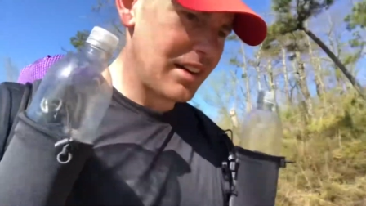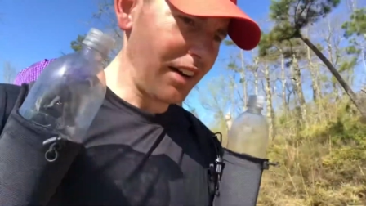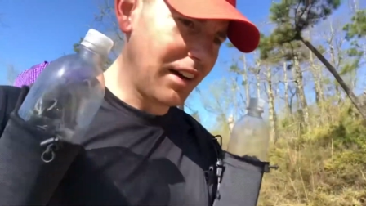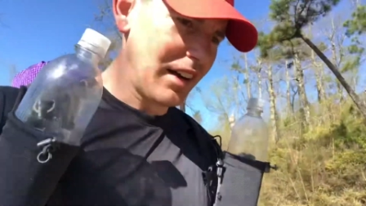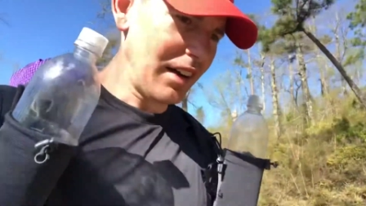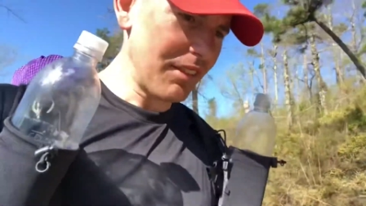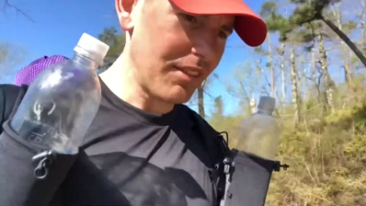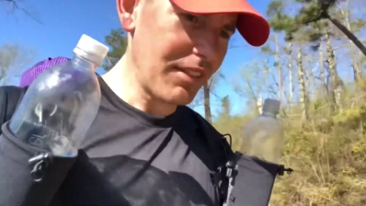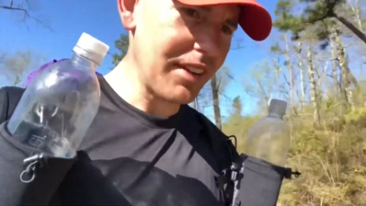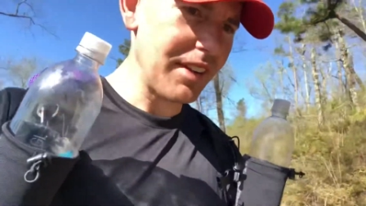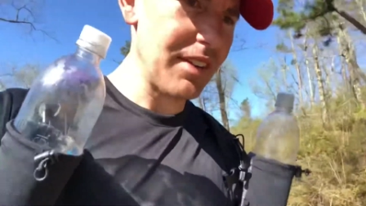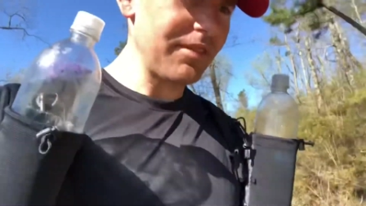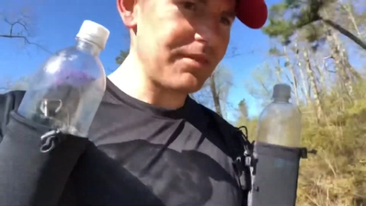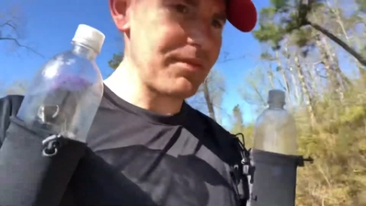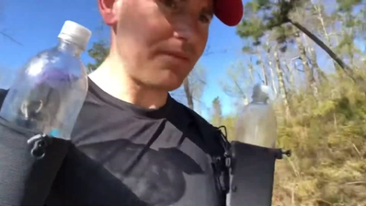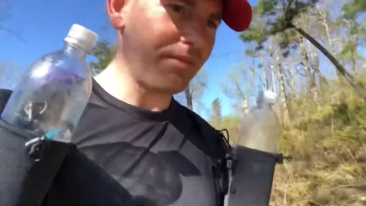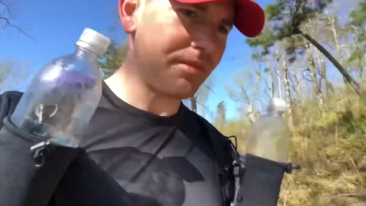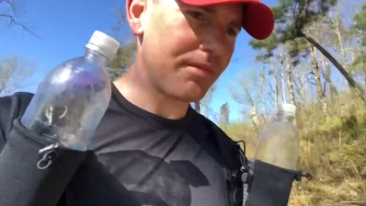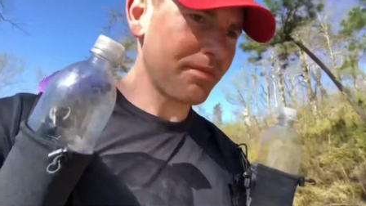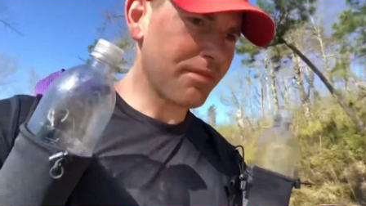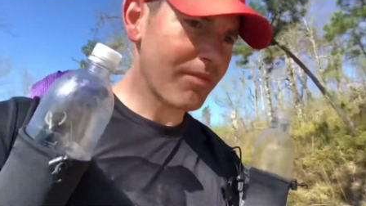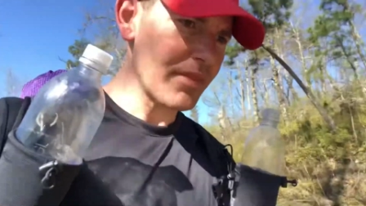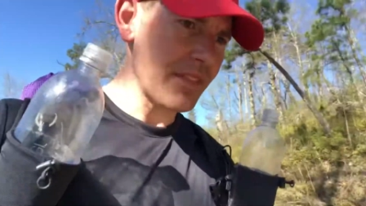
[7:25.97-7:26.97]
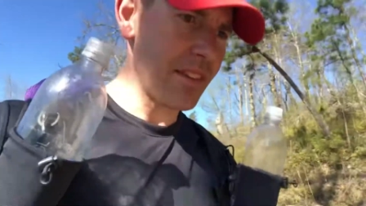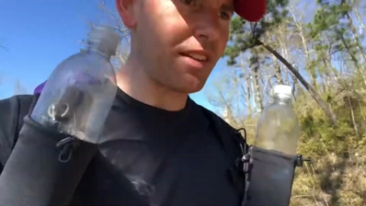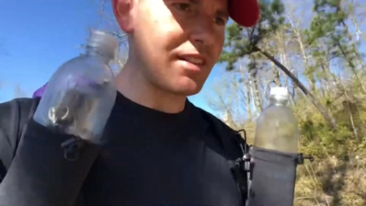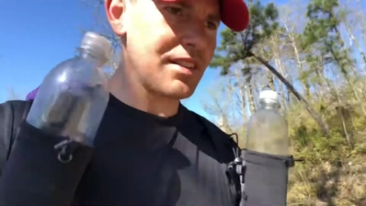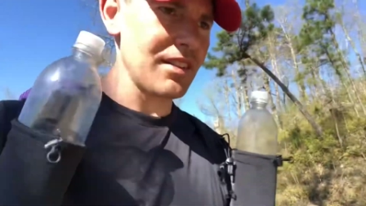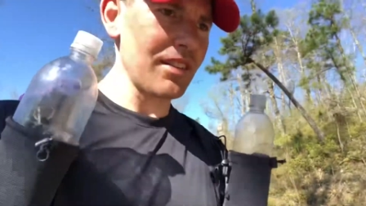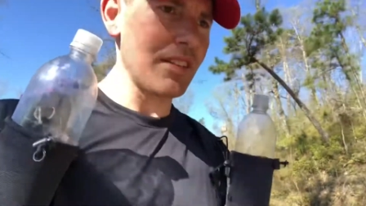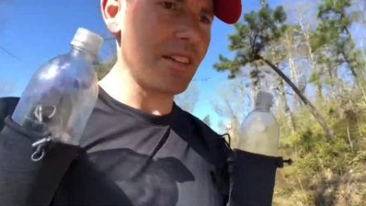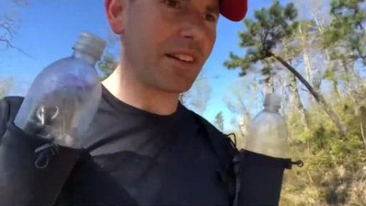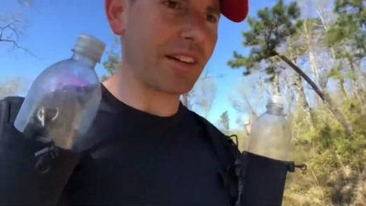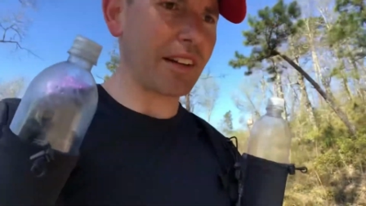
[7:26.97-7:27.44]
In any event,
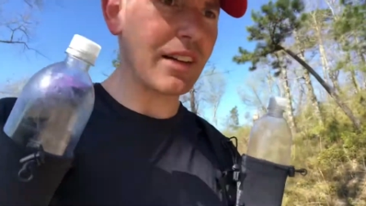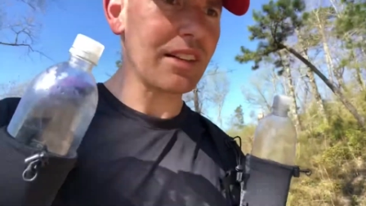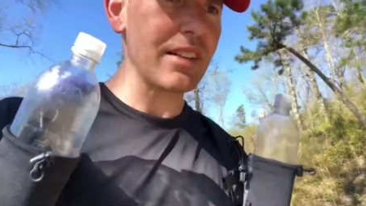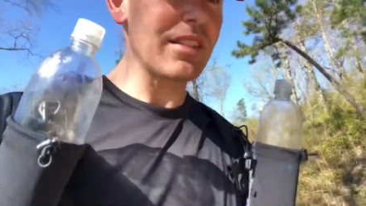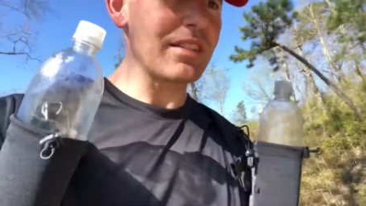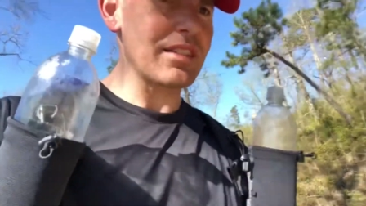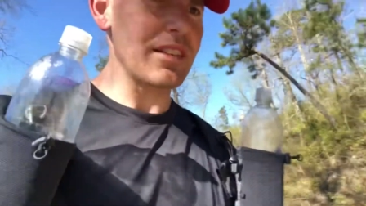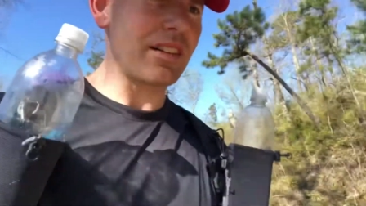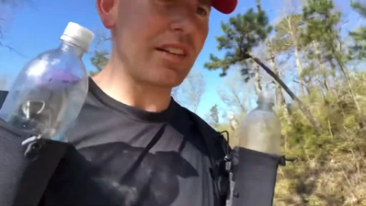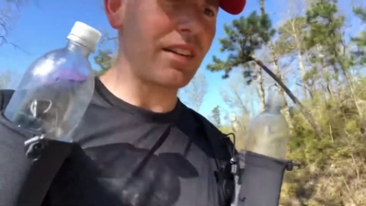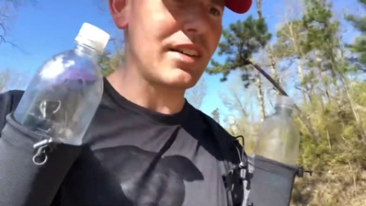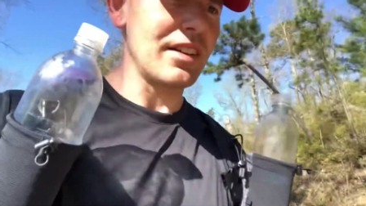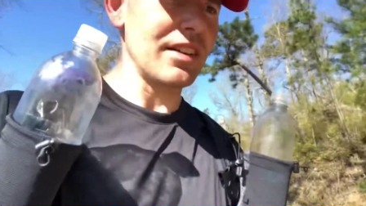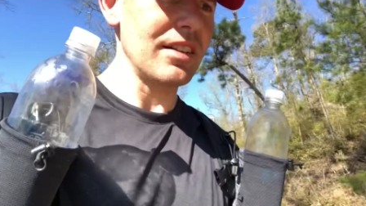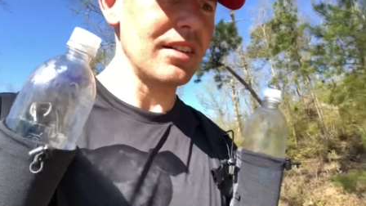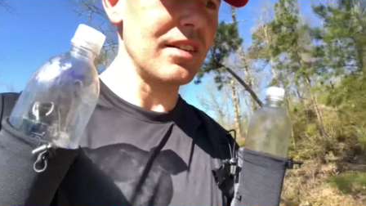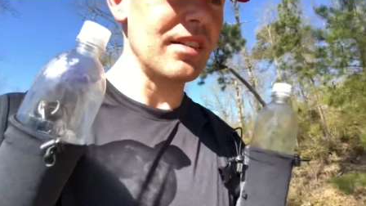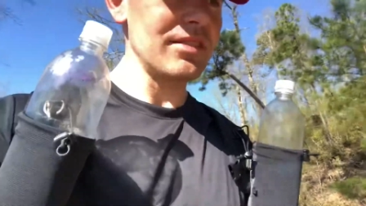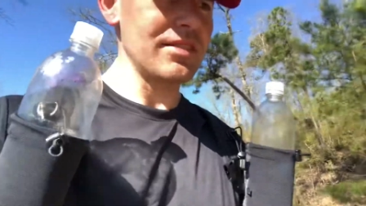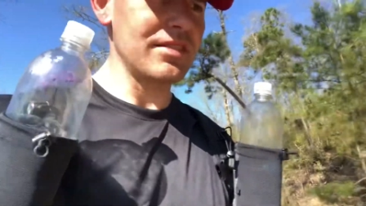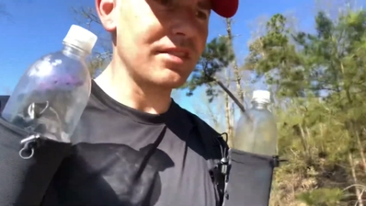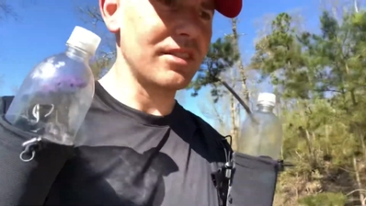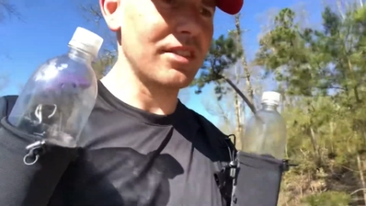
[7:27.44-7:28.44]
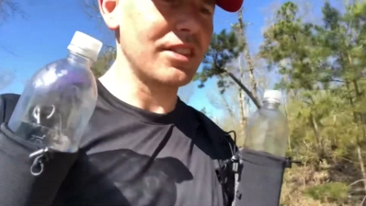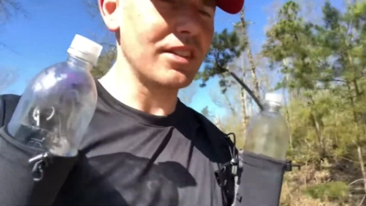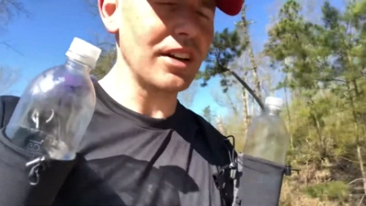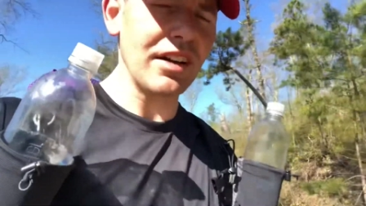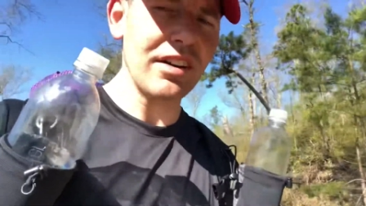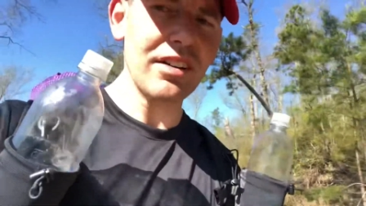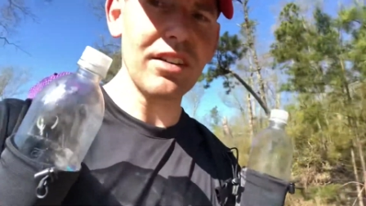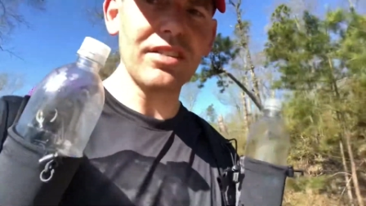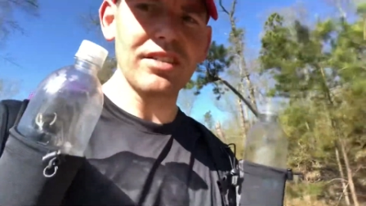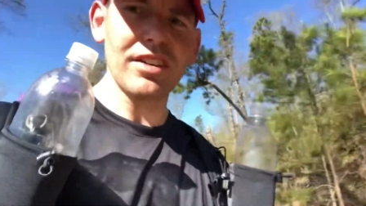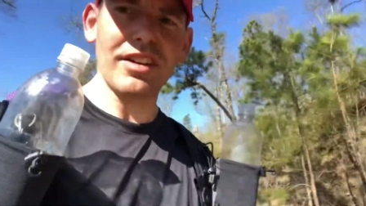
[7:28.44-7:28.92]
you know, I got the
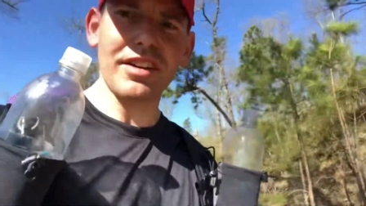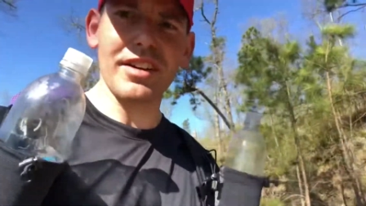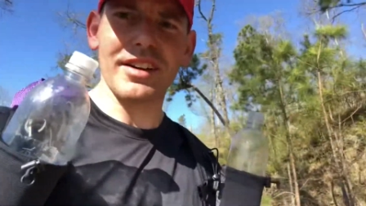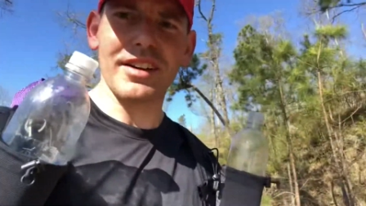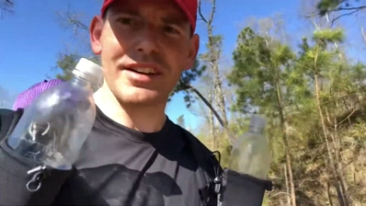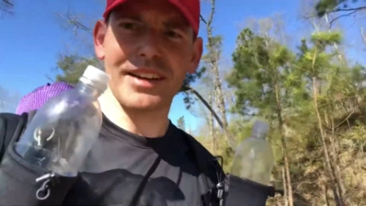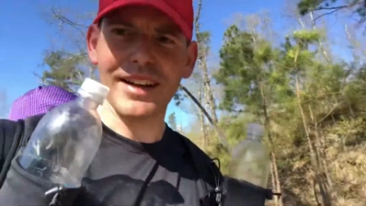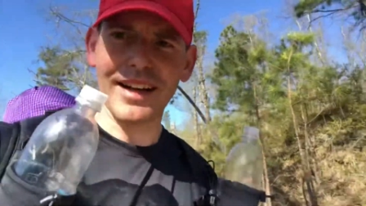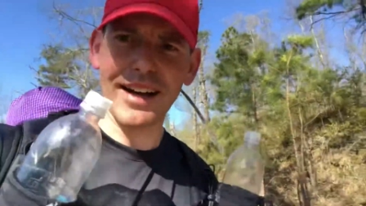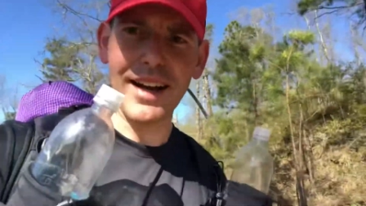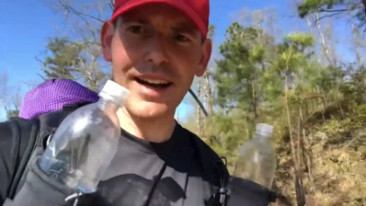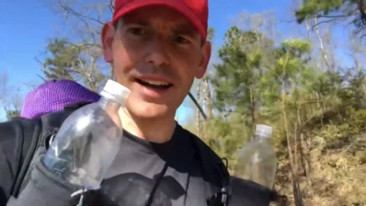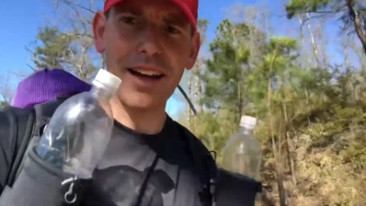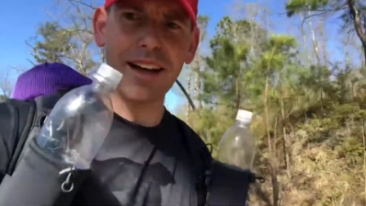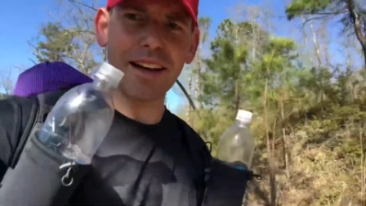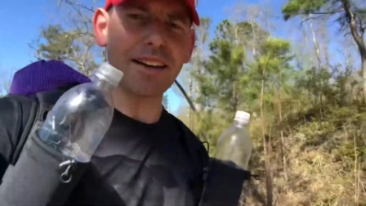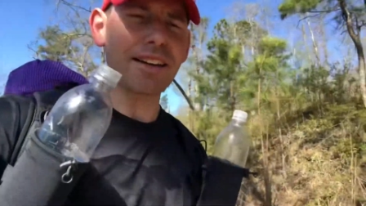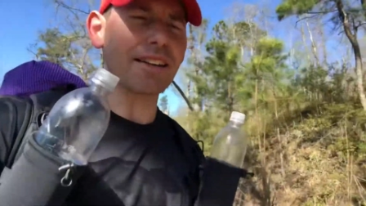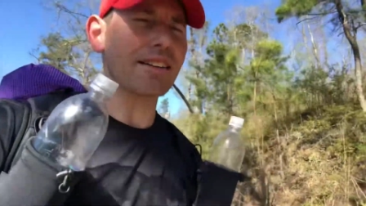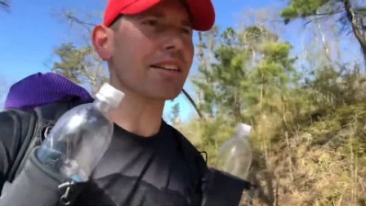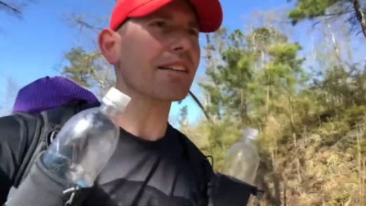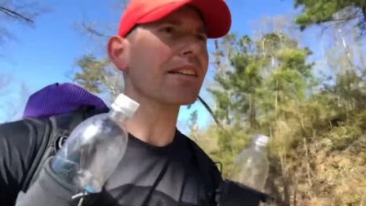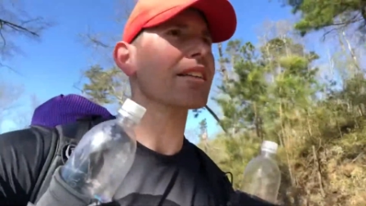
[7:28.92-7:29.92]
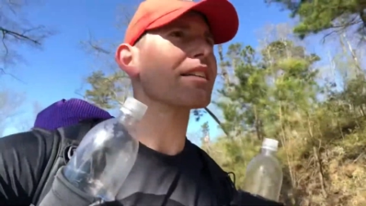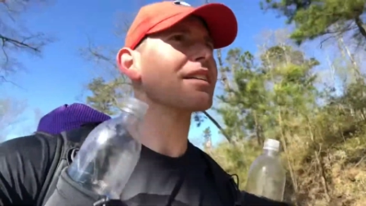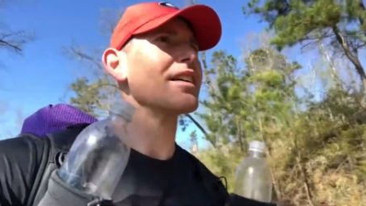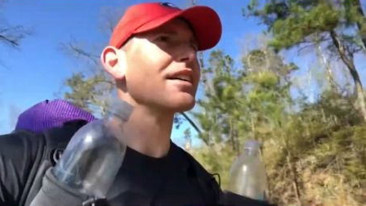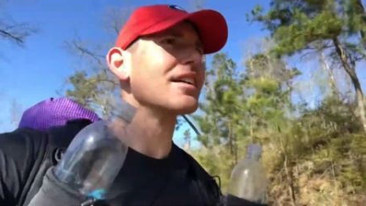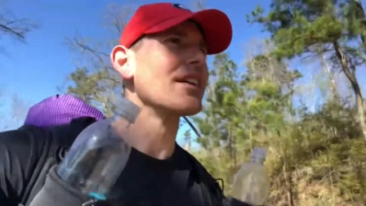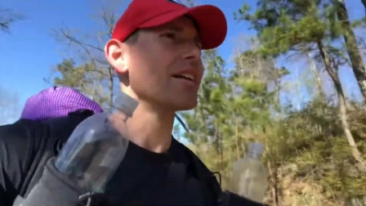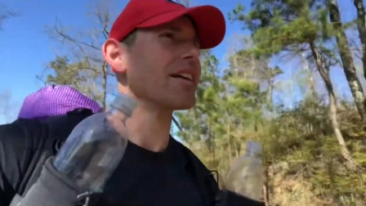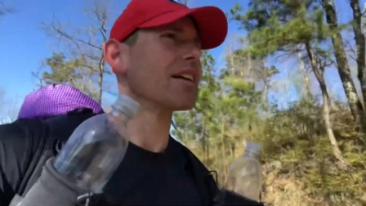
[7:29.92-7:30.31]
Guthook guide, and